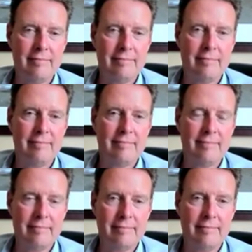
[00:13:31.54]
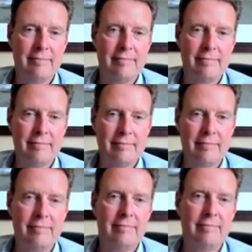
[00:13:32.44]

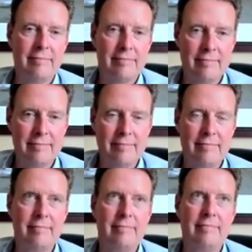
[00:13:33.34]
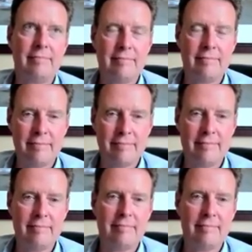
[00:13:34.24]

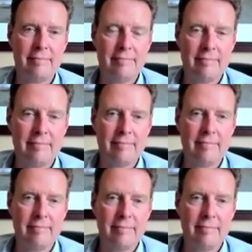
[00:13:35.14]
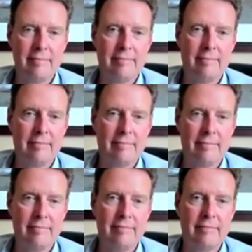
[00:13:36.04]

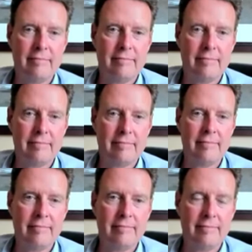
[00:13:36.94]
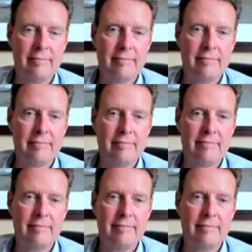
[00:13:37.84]
This person isn't speaking.